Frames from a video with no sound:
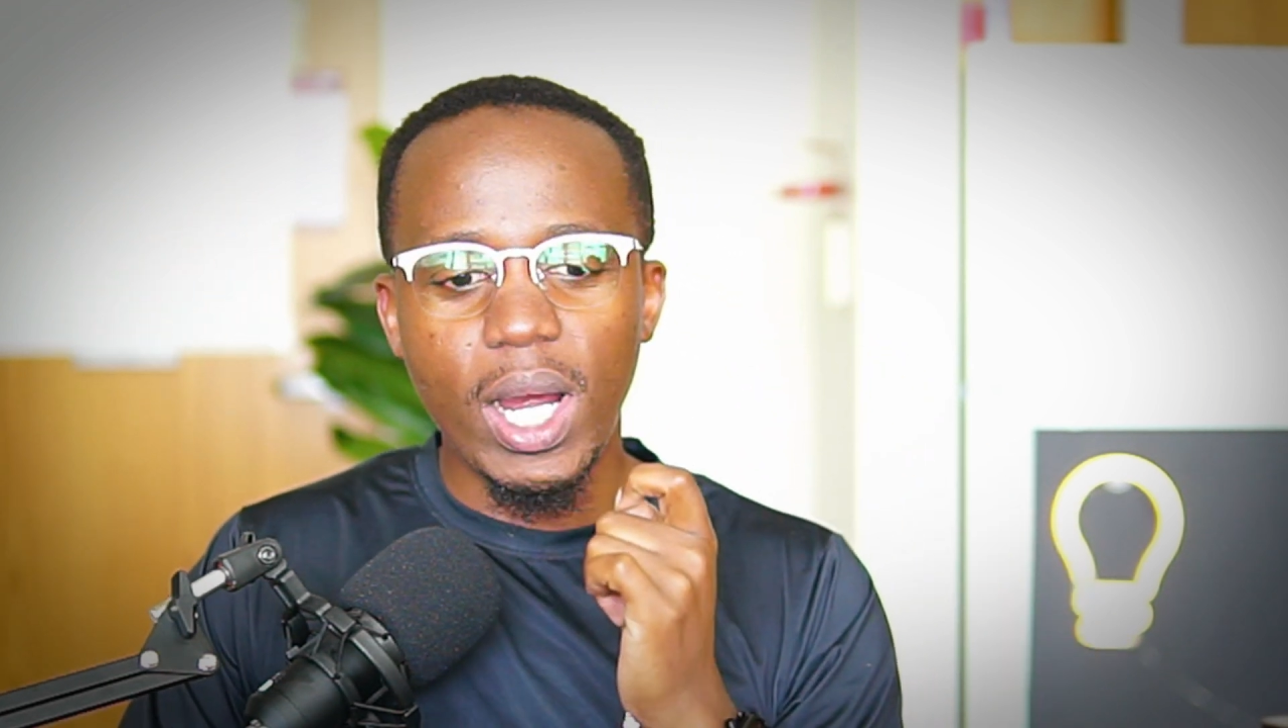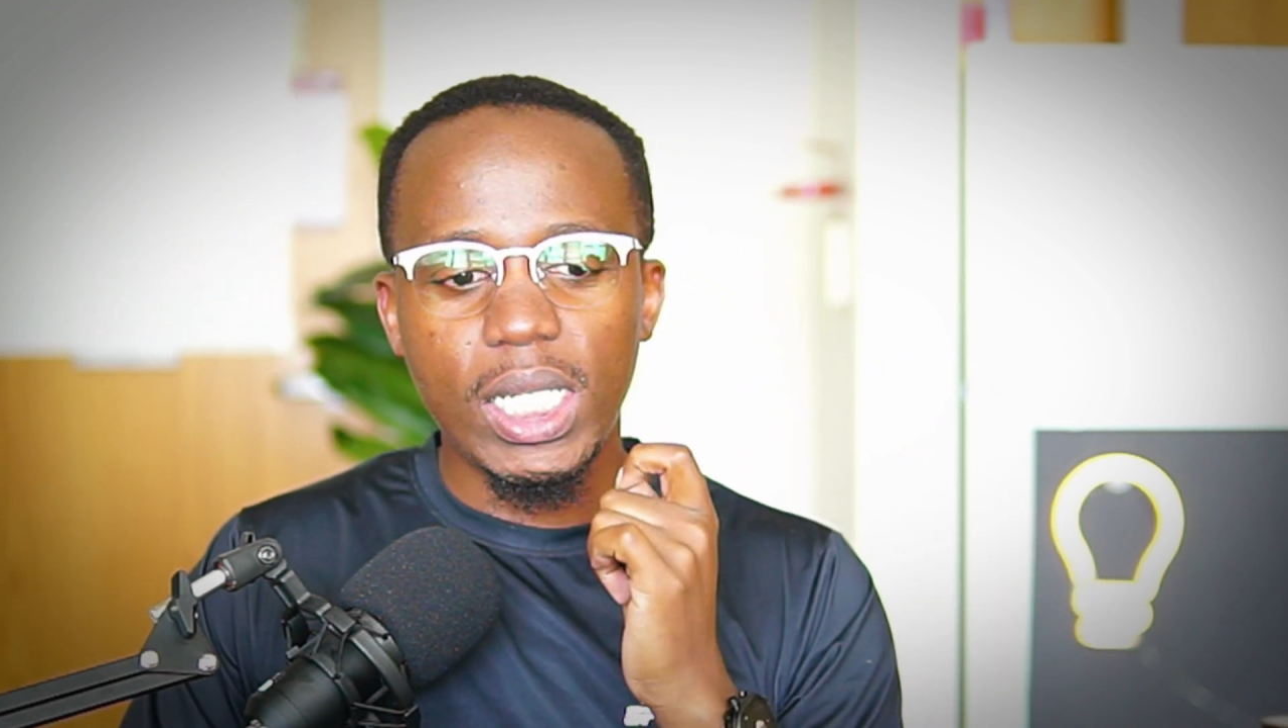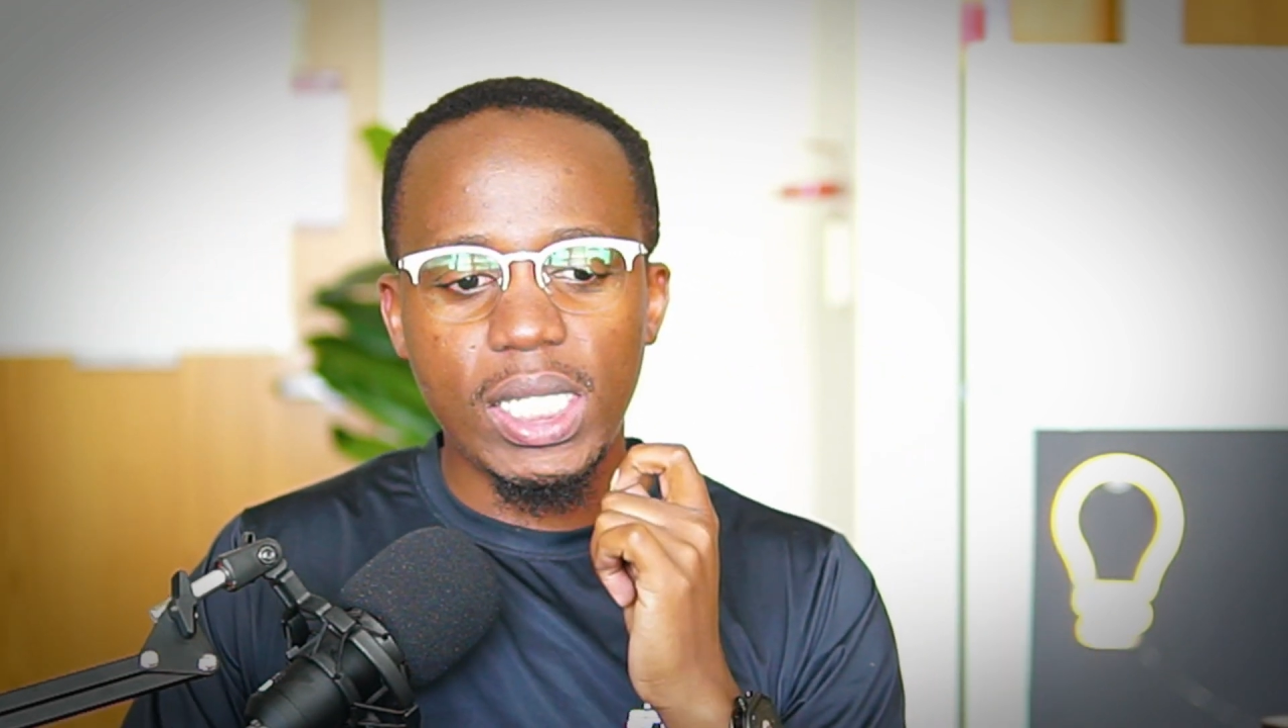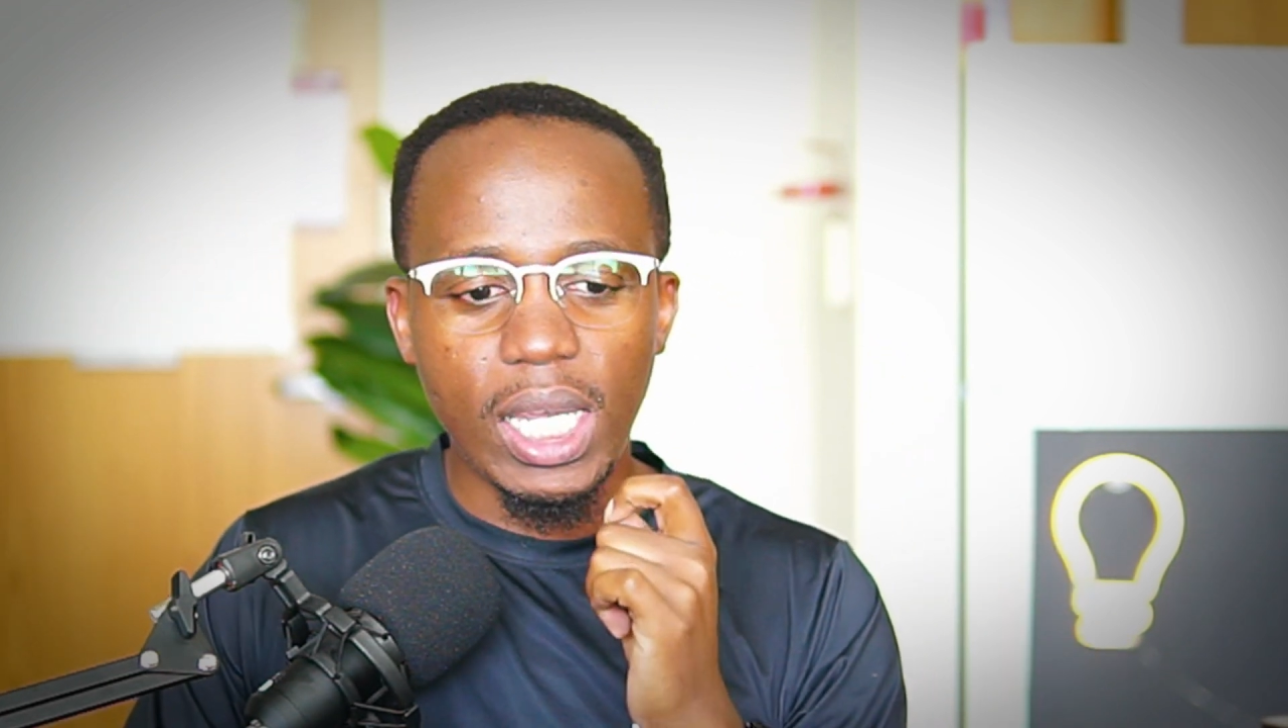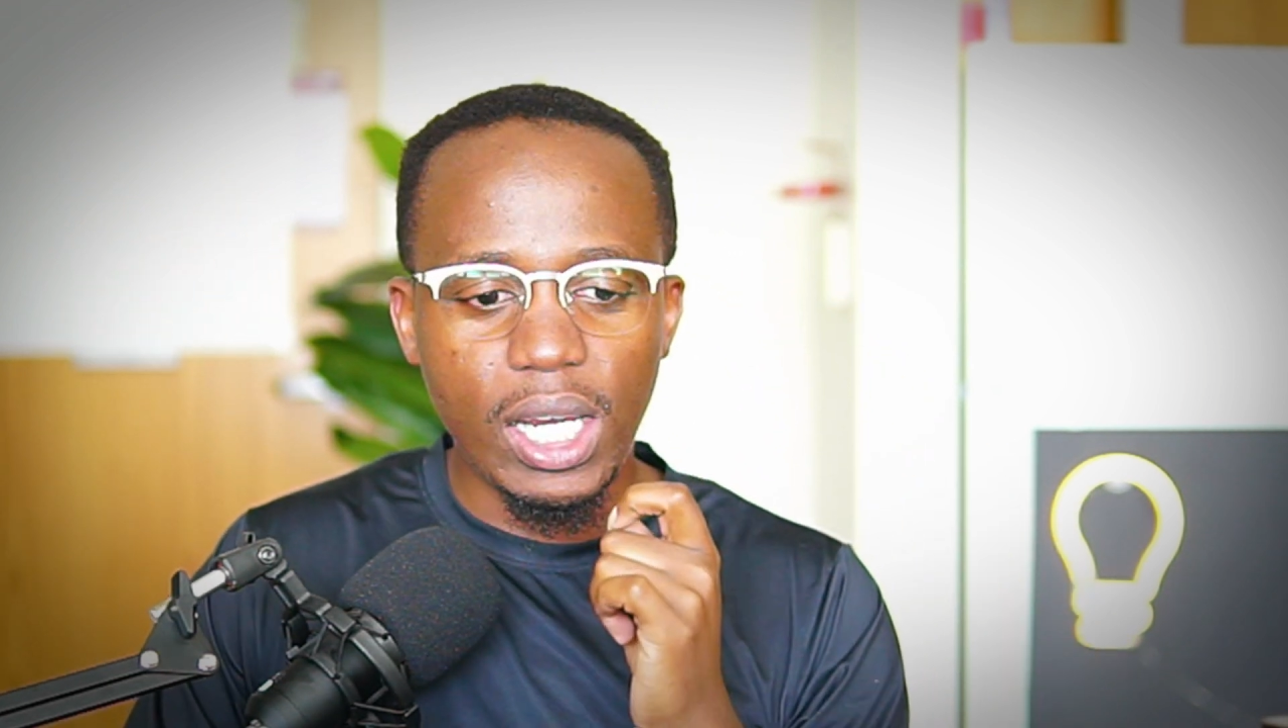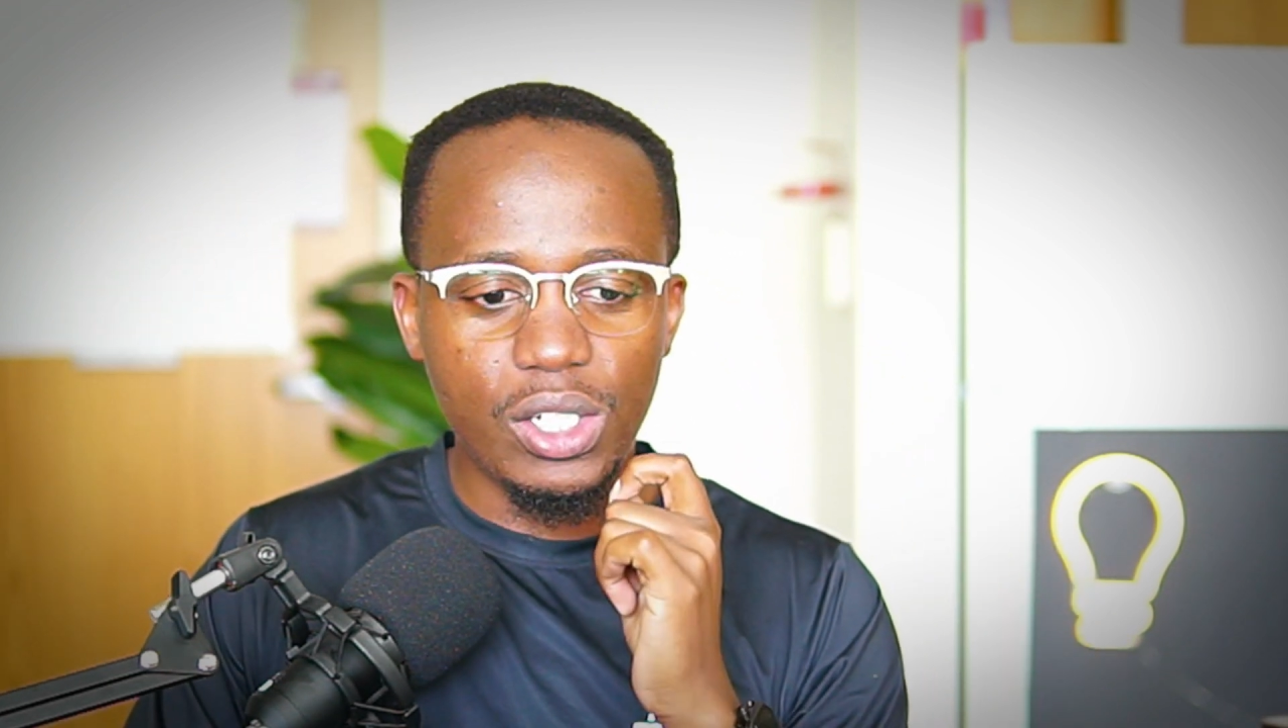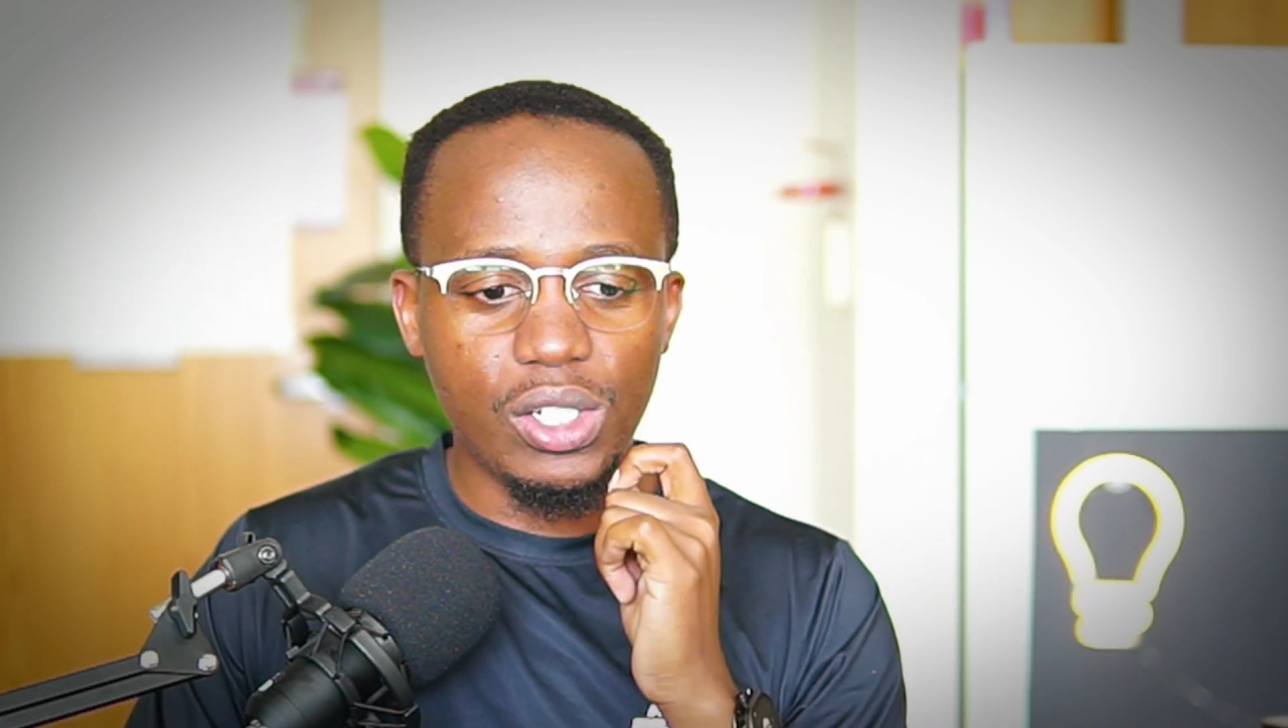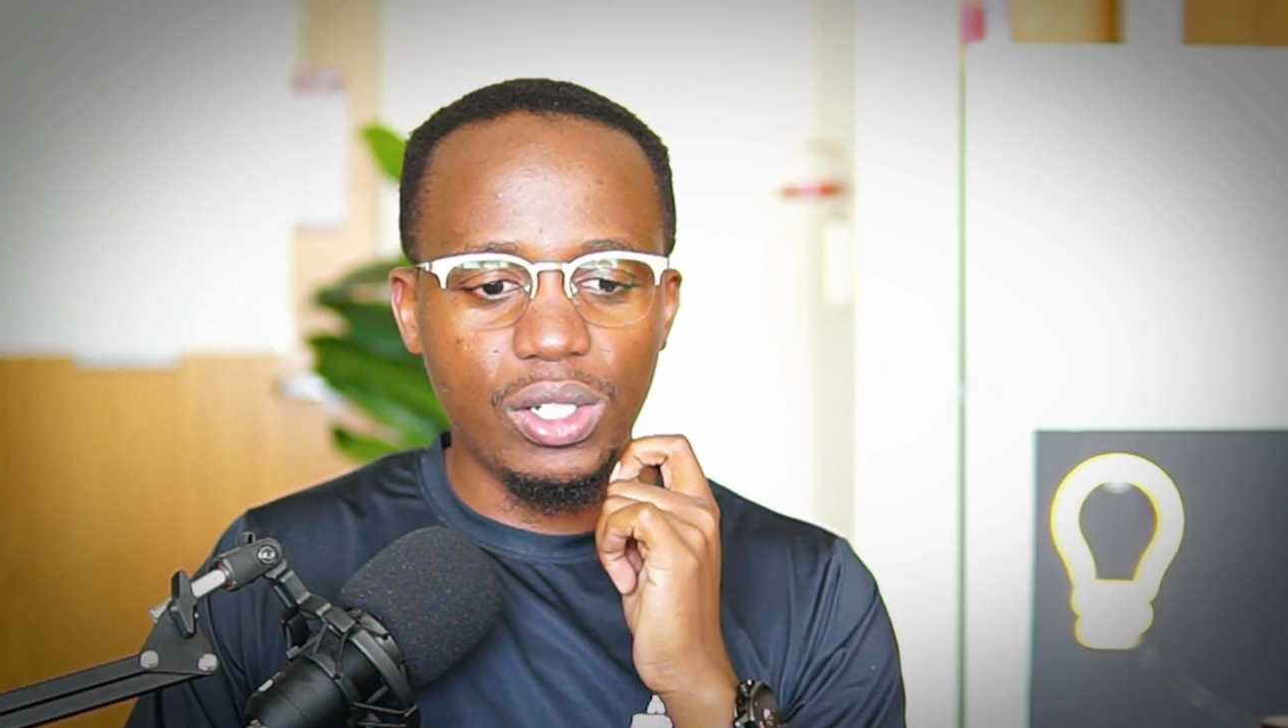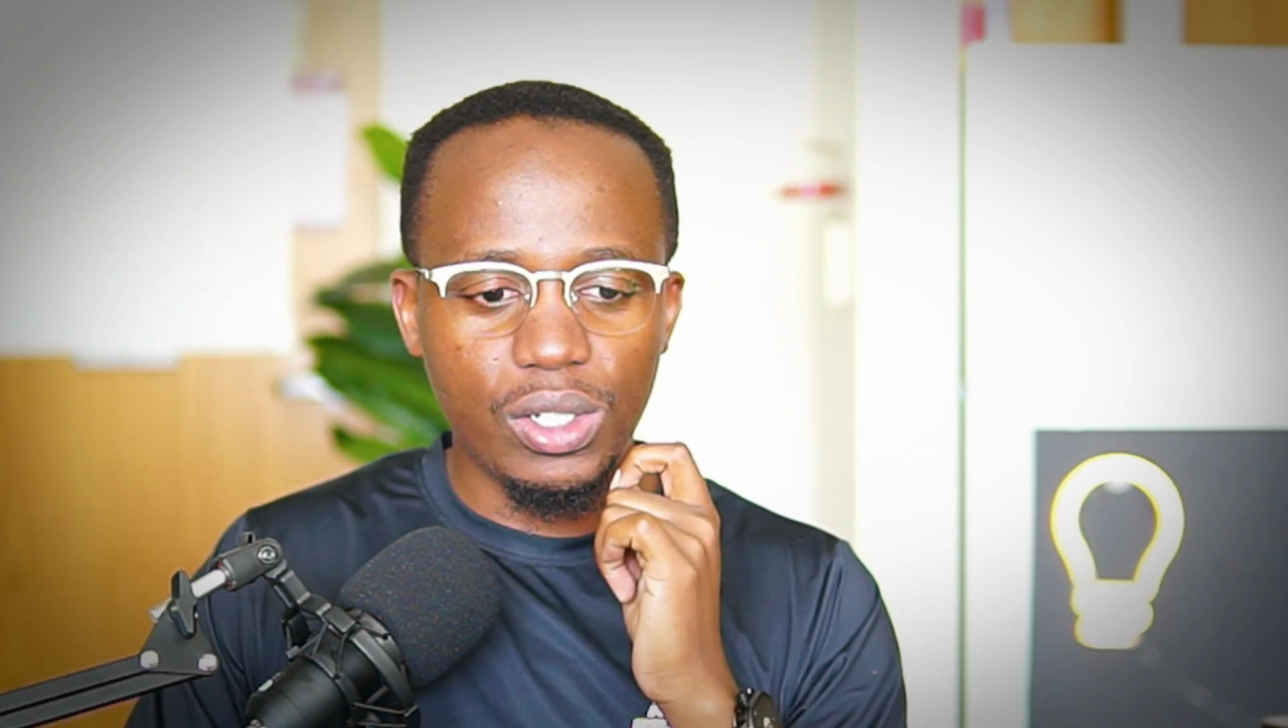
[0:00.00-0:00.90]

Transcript: attention